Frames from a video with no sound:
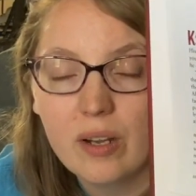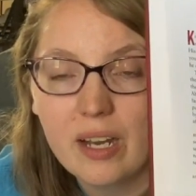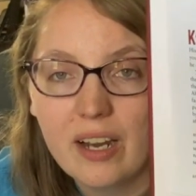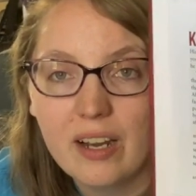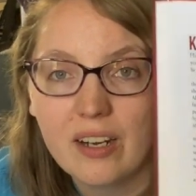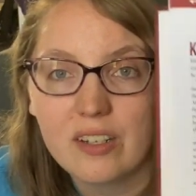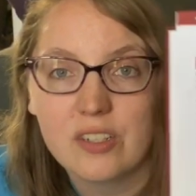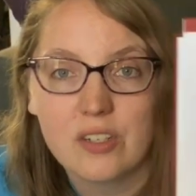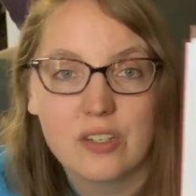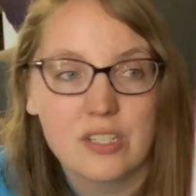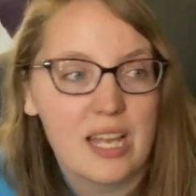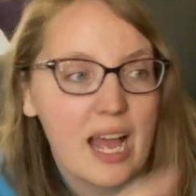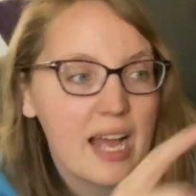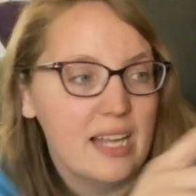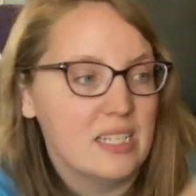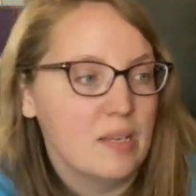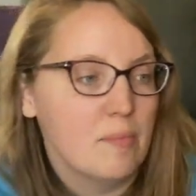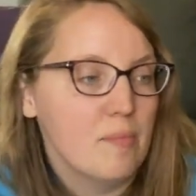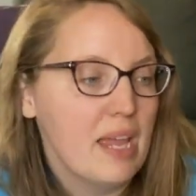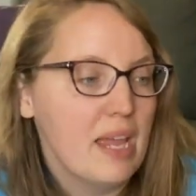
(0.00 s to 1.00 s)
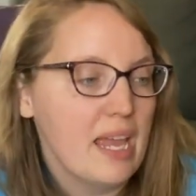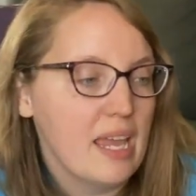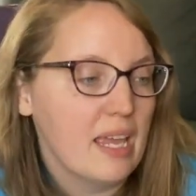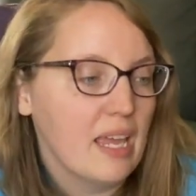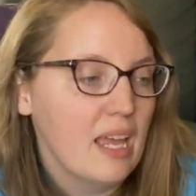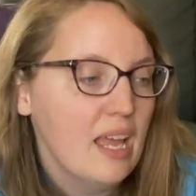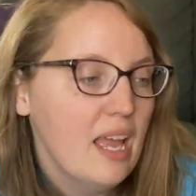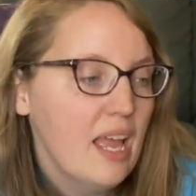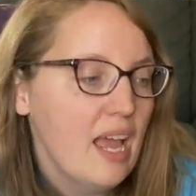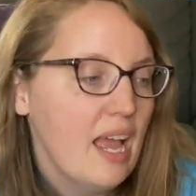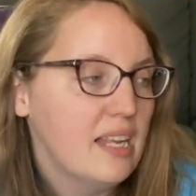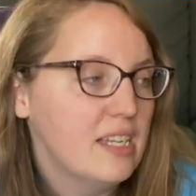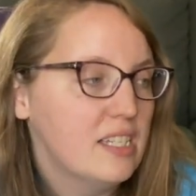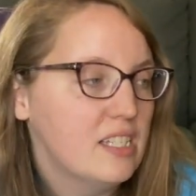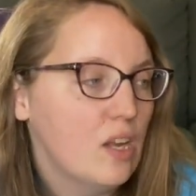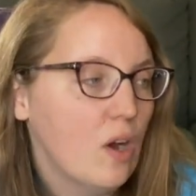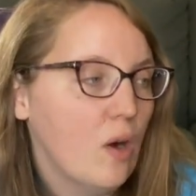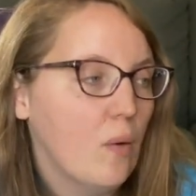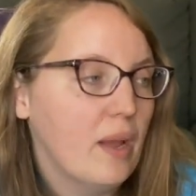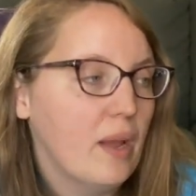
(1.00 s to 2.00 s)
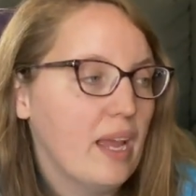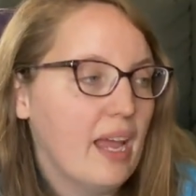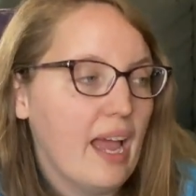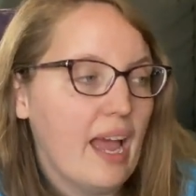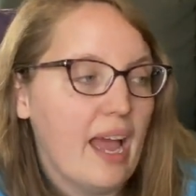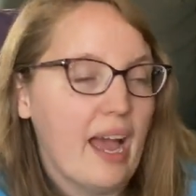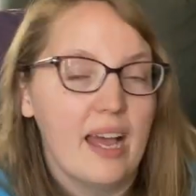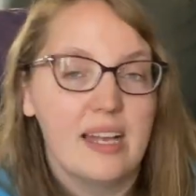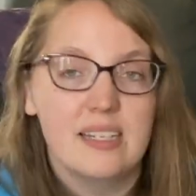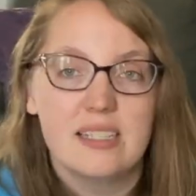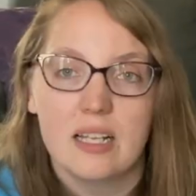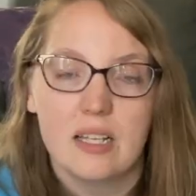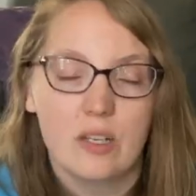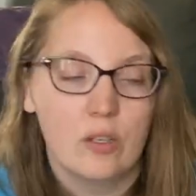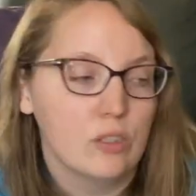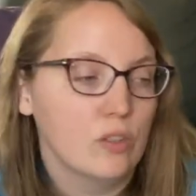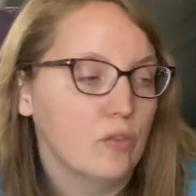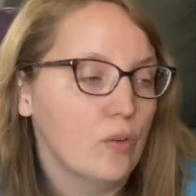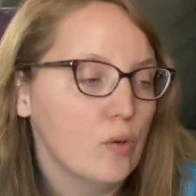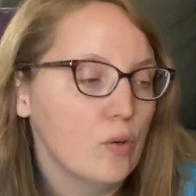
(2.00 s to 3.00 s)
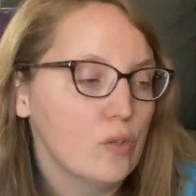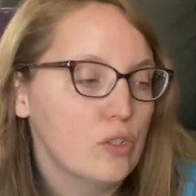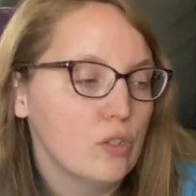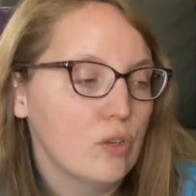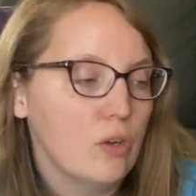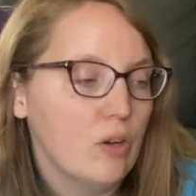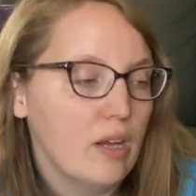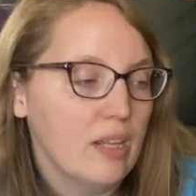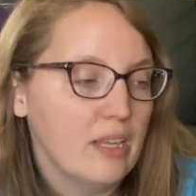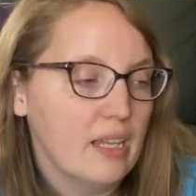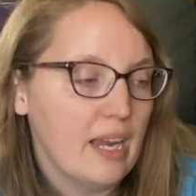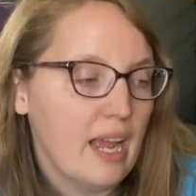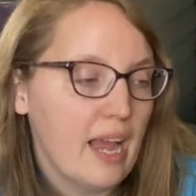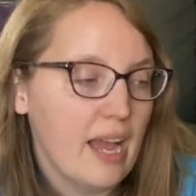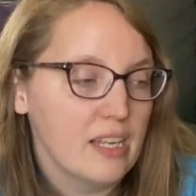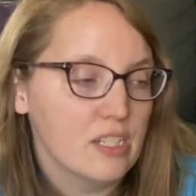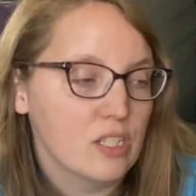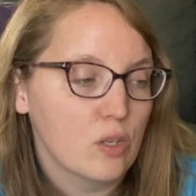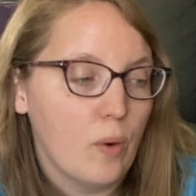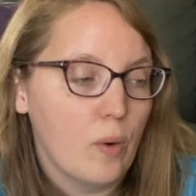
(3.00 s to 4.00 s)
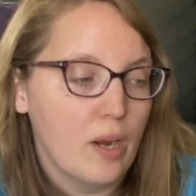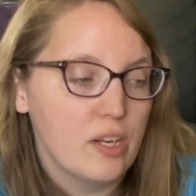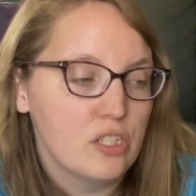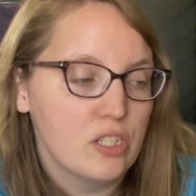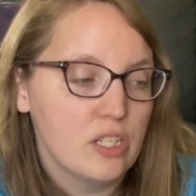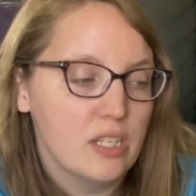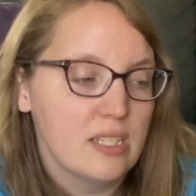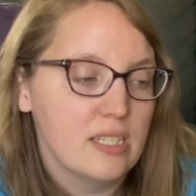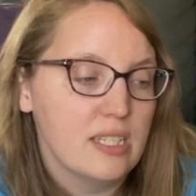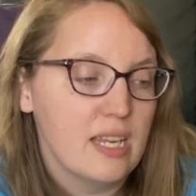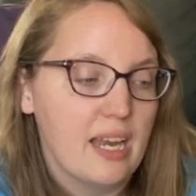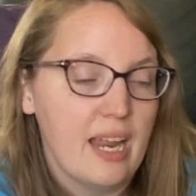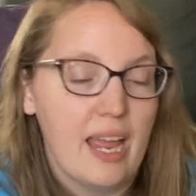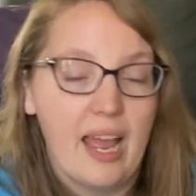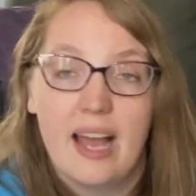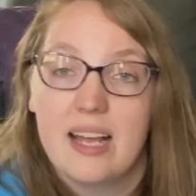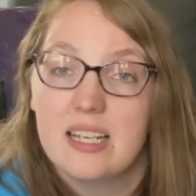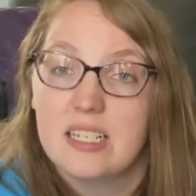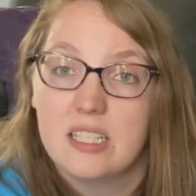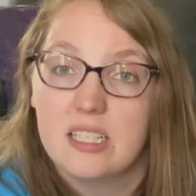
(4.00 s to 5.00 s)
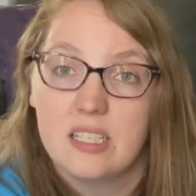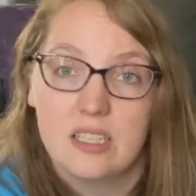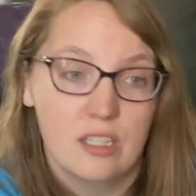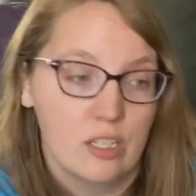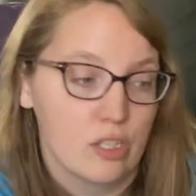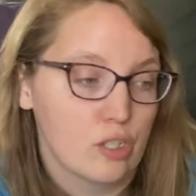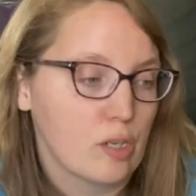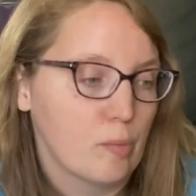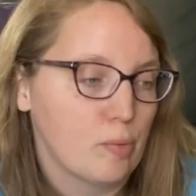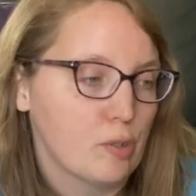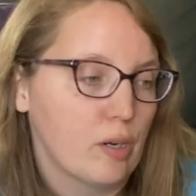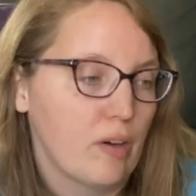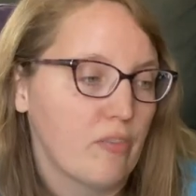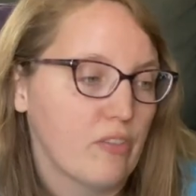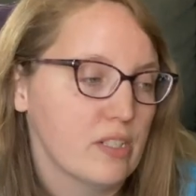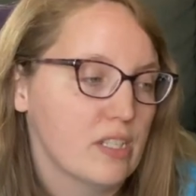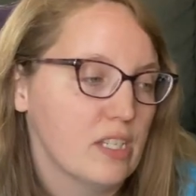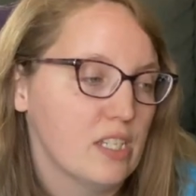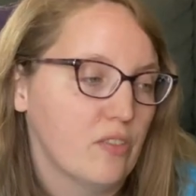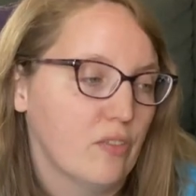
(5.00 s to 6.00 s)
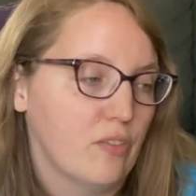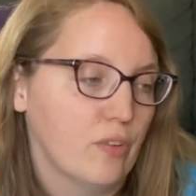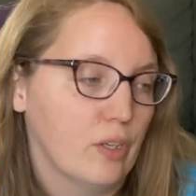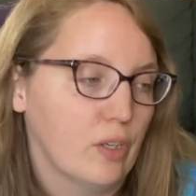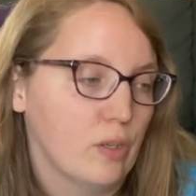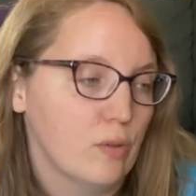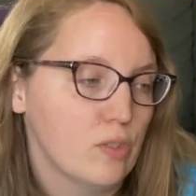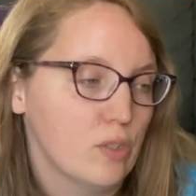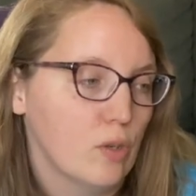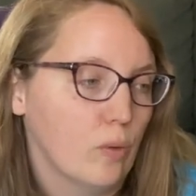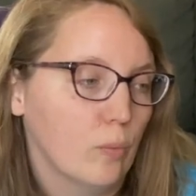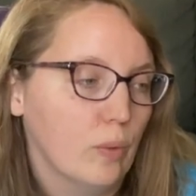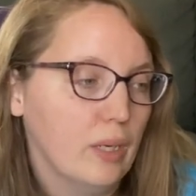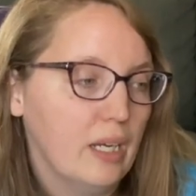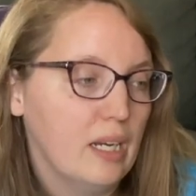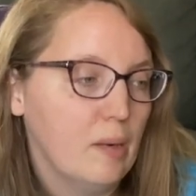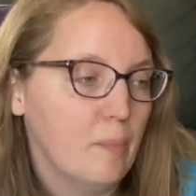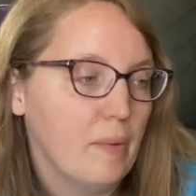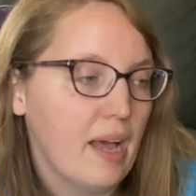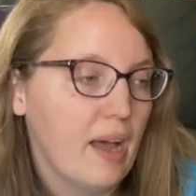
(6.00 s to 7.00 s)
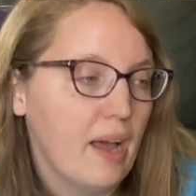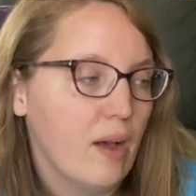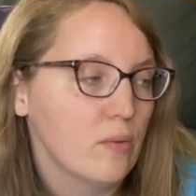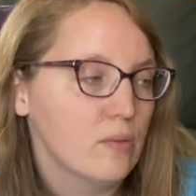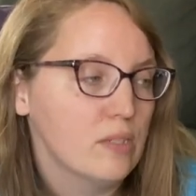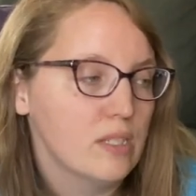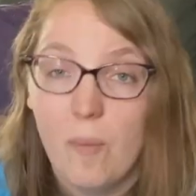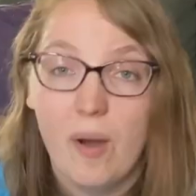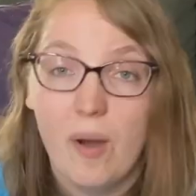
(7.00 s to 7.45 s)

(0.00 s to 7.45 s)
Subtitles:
characters had to make. And so it has a little devotional, and then it has questions, and it has the scripture references for you to read about.